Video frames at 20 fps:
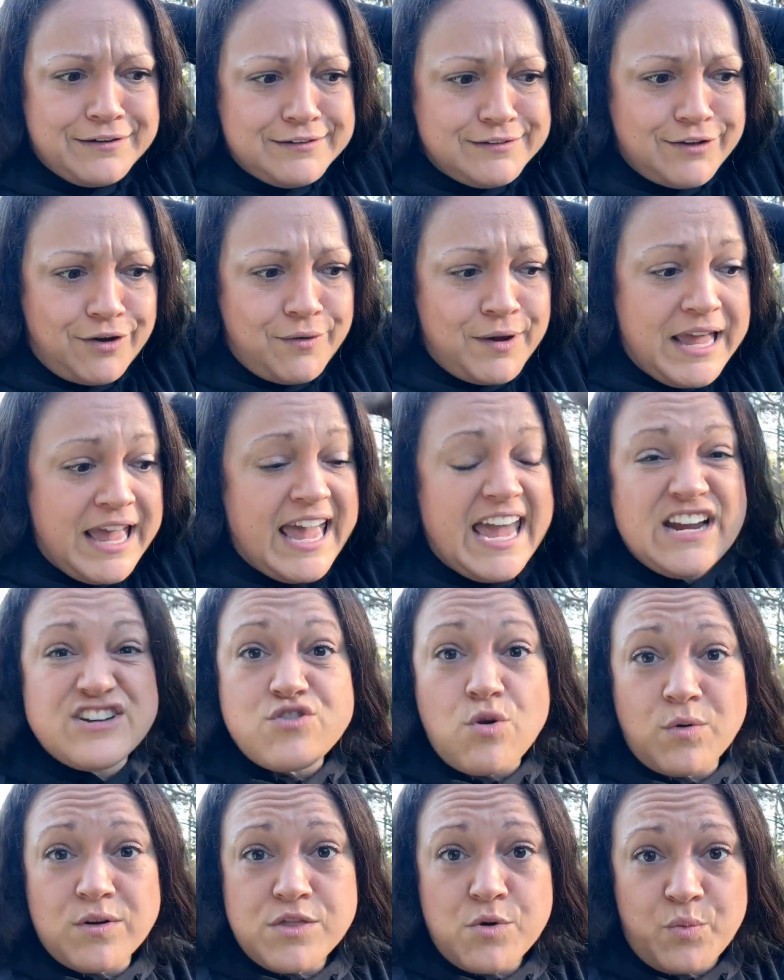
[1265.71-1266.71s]
So
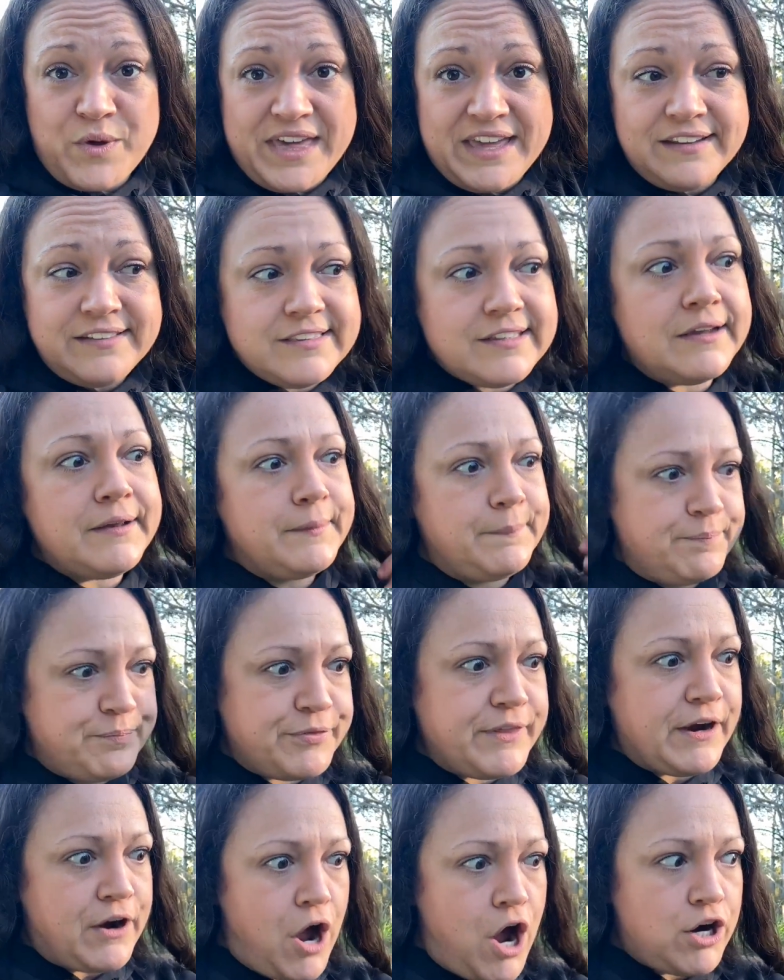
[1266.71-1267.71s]
ignore the weeds.
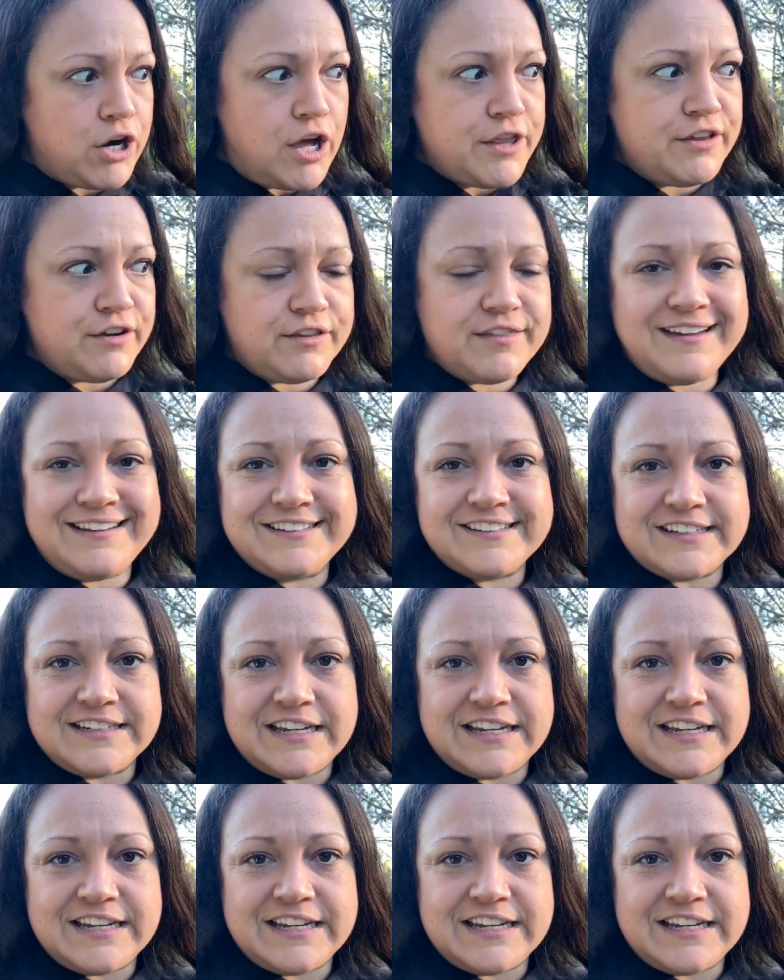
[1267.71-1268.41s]
There are other things in